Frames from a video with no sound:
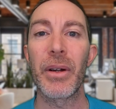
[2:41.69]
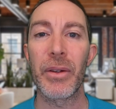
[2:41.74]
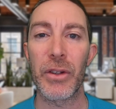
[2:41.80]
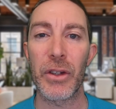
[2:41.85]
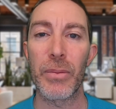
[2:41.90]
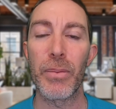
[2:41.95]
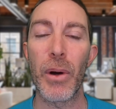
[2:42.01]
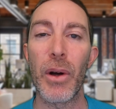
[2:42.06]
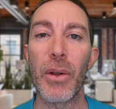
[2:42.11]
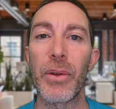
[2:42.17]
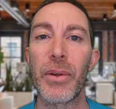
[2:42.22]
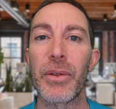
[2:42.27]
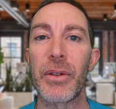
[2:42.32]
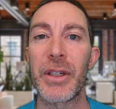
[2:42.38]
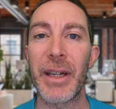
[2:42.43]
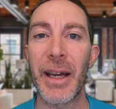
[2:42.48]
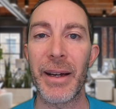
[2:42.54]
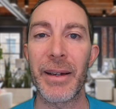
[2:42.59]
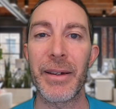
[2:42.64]
smaller
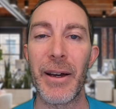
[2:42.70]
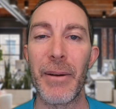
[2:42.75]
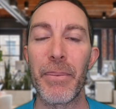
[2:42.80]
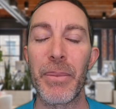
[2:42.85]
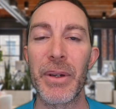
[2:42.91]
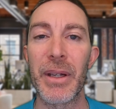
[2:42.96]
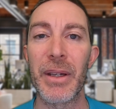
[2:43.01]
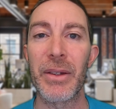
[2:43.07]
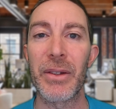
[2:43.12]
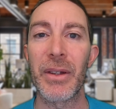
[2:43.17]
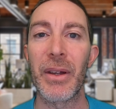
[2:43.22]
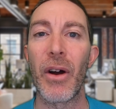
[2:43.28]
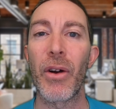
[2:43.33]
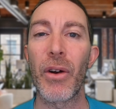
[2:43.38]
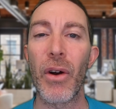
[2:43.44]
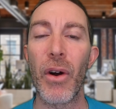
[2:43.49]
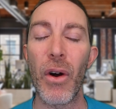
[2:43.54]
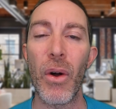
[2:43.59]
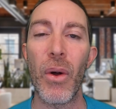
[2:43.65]
tech companies
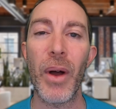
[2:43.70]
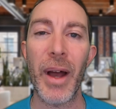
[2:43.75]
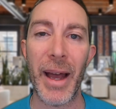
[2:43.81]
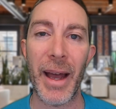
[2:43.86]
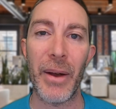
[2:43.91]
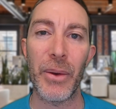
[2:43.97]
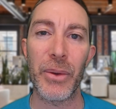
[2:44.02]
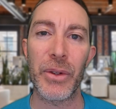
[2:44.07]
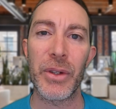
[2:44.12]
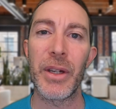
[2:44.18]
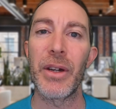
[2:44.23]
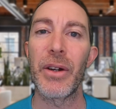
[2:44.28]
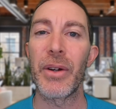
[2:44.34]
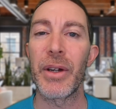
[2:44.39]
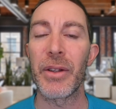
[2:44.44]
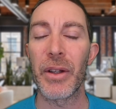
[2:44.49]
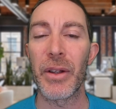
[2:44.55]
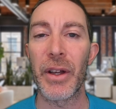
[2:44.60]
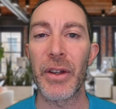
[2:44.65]
are all housed here
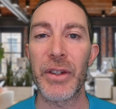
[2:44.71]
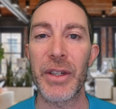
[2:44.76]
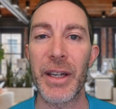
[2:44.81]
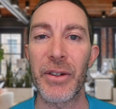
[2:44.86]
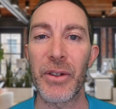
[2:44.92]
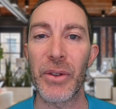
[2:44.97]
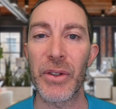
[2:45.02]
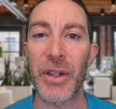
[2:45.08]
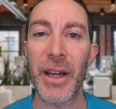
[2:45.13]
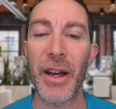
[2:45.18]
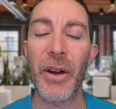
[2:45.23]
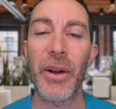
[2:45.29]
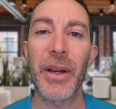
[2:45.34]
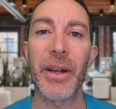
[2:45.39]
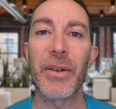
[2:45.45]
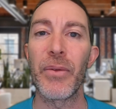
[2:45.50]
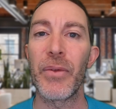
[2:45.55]
in the Los Angeles area.